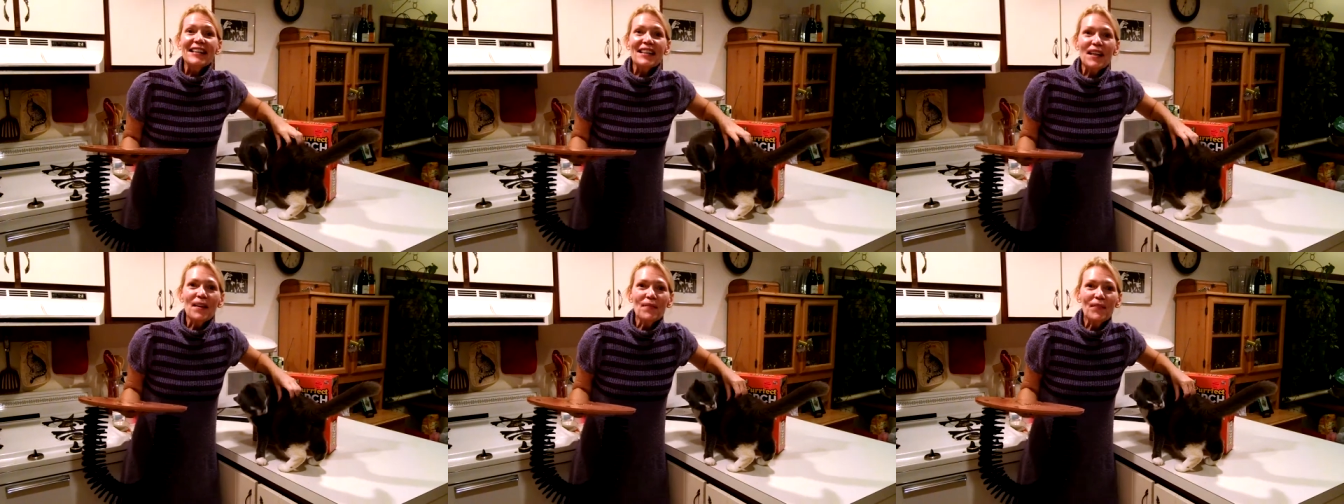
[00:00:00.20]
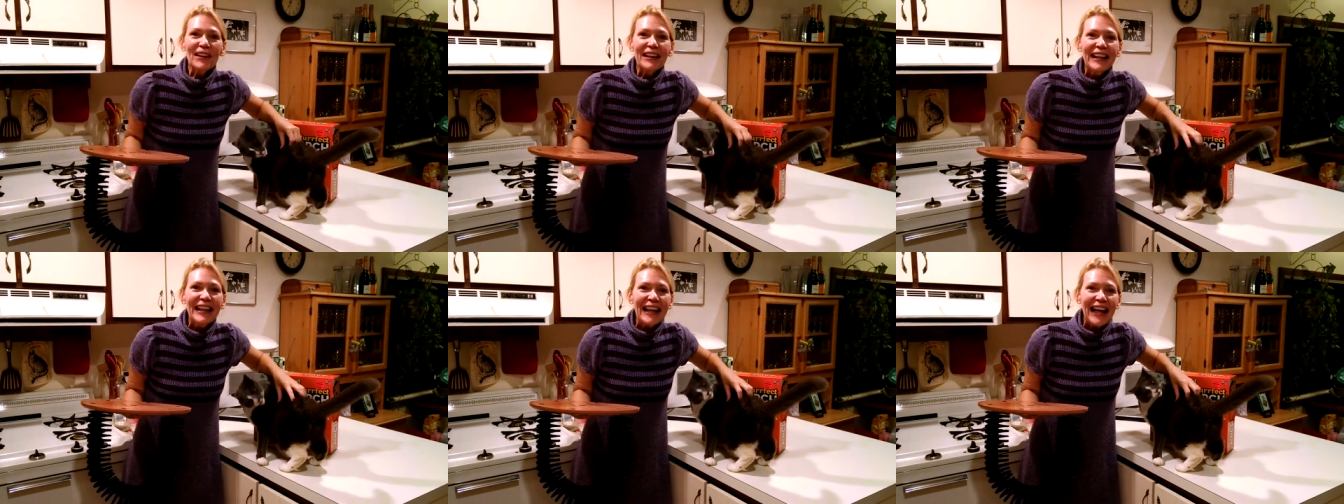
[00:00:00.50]
it's
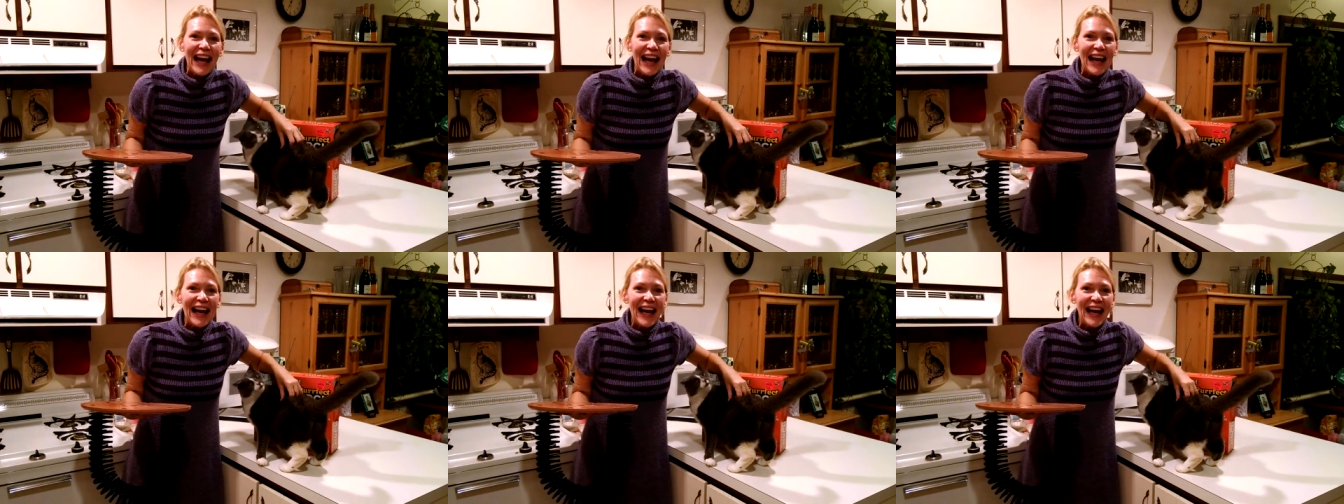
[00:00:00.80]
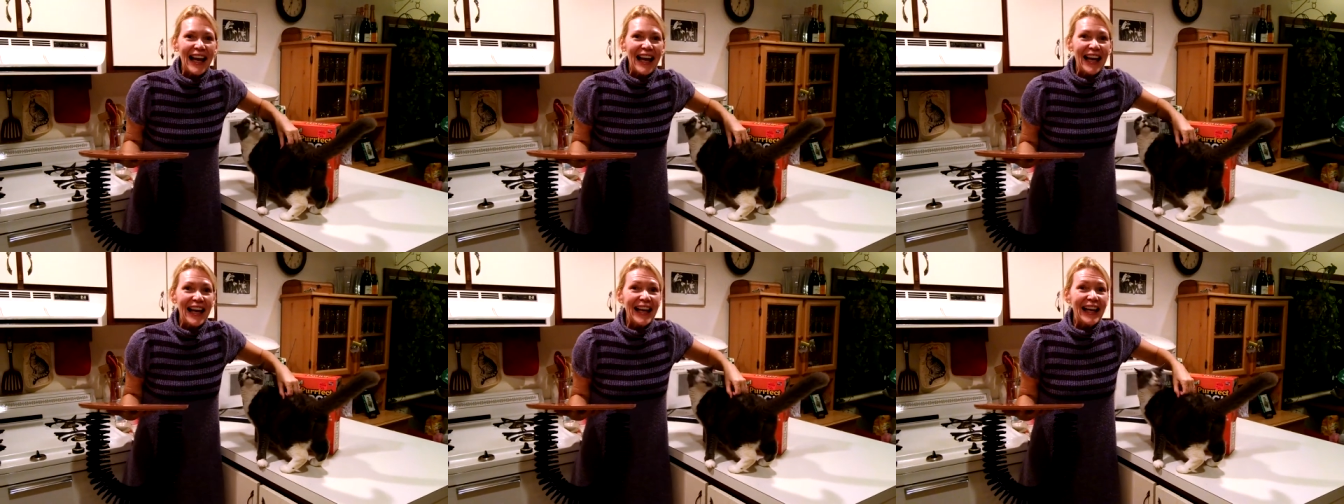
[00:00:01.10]
Kimberly
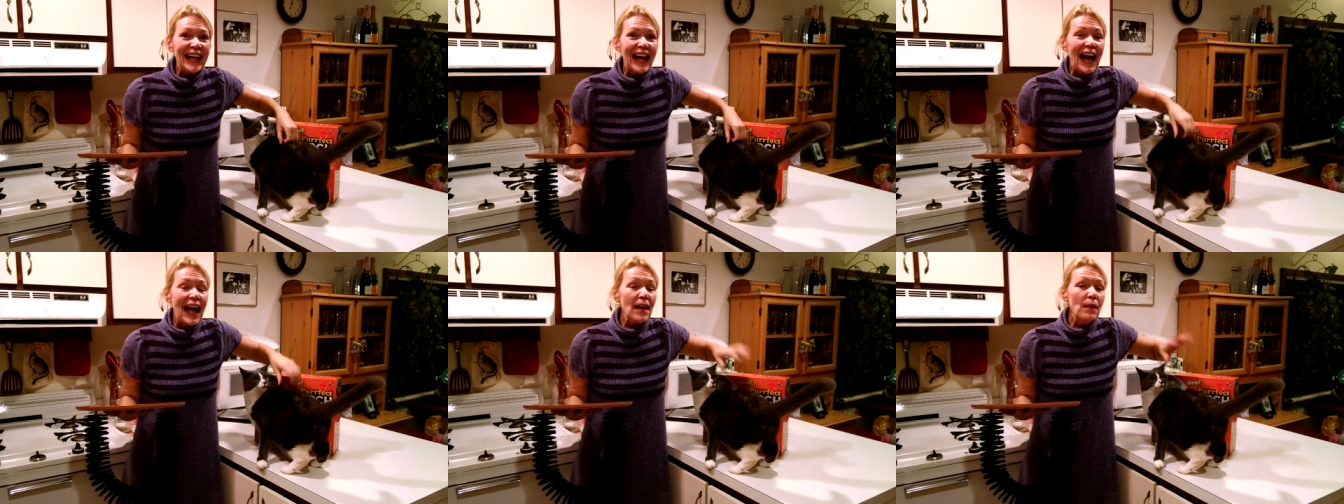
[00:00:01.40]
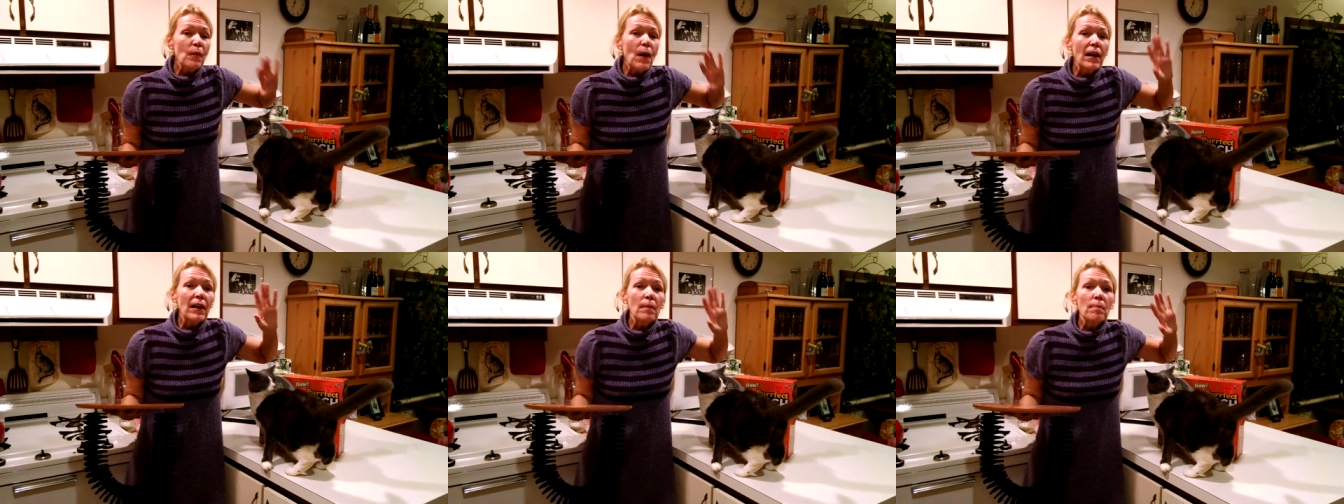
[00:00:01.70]
Kay,
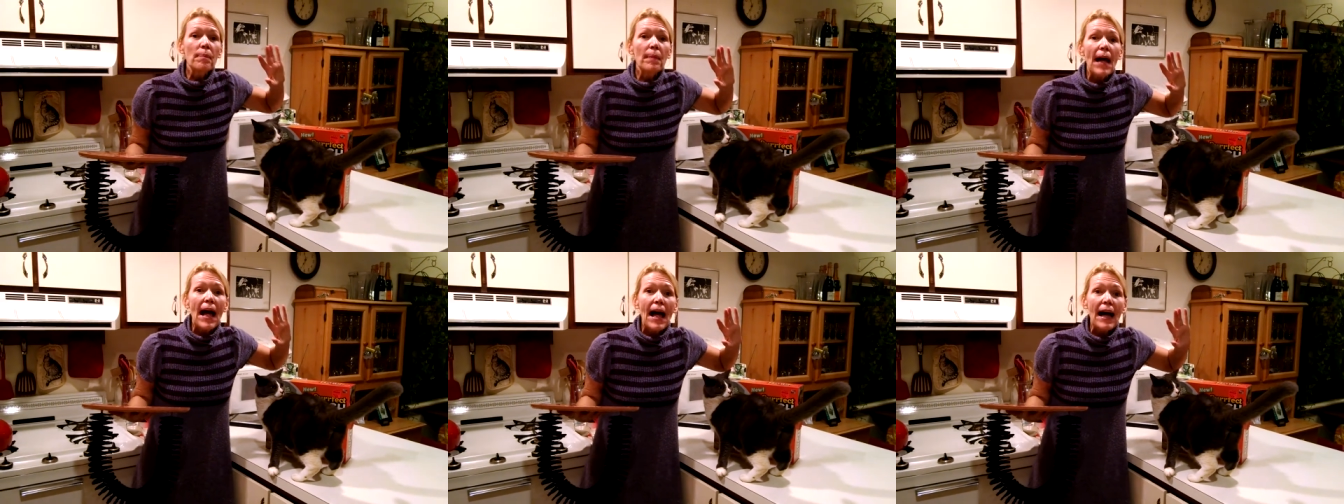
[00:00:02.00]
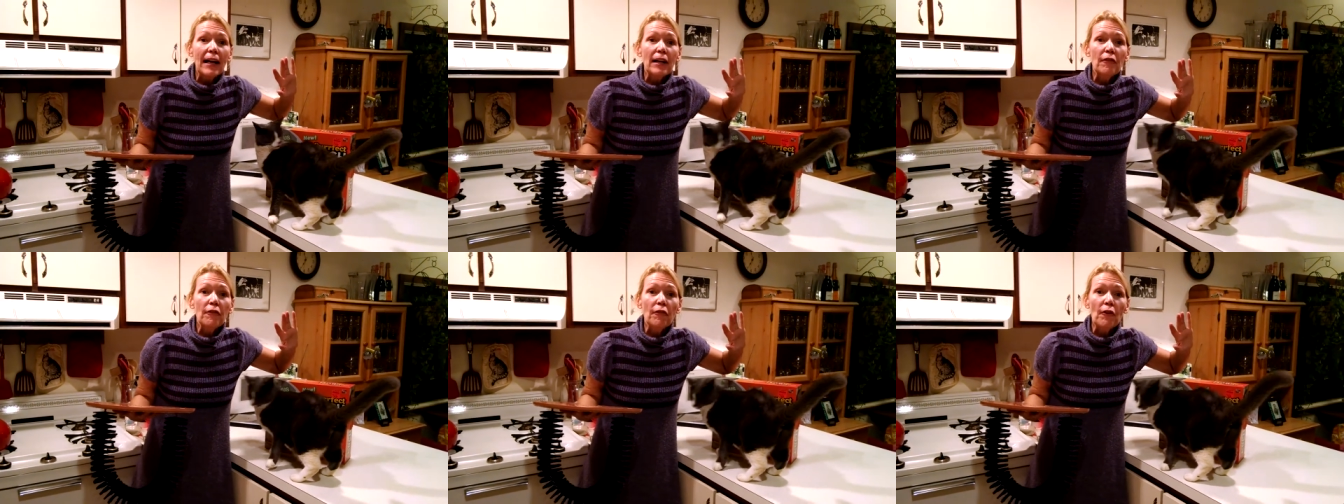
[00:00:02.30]
and welcome
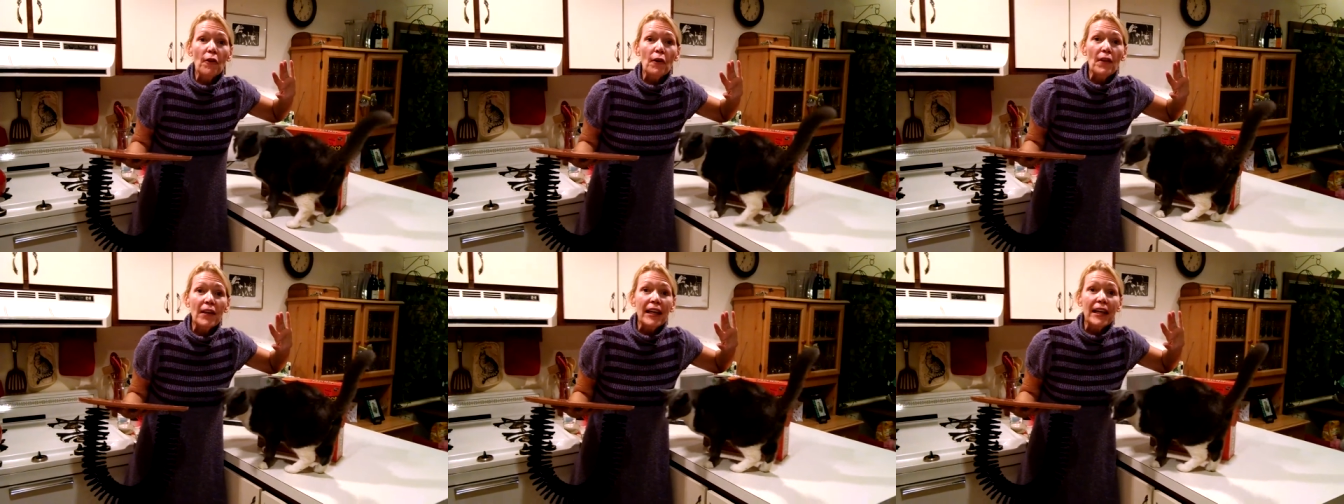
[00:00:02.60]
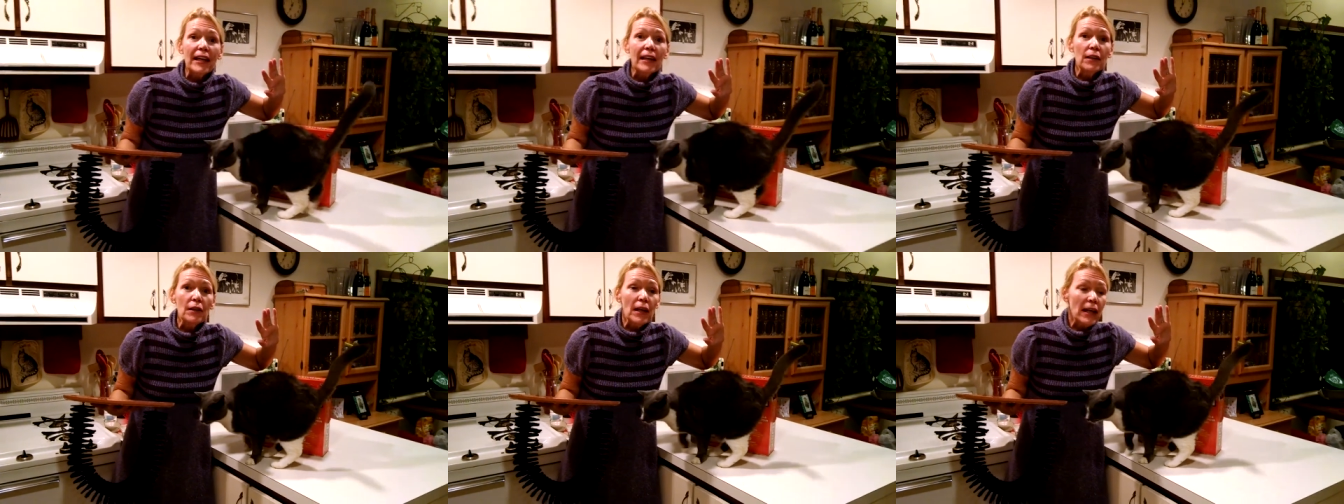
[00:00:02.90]
back for
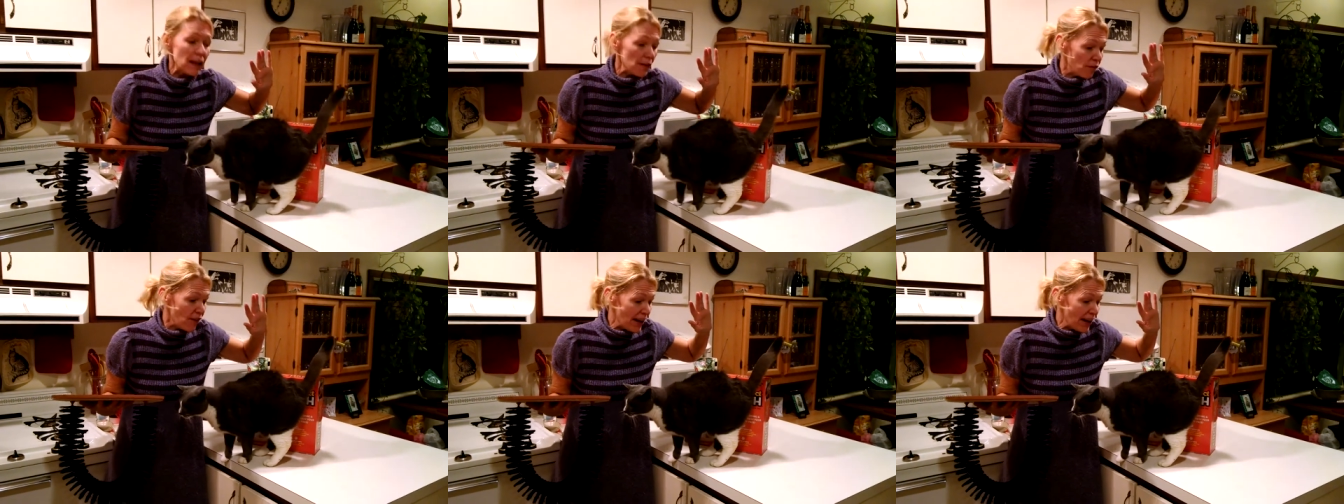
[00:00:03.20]
the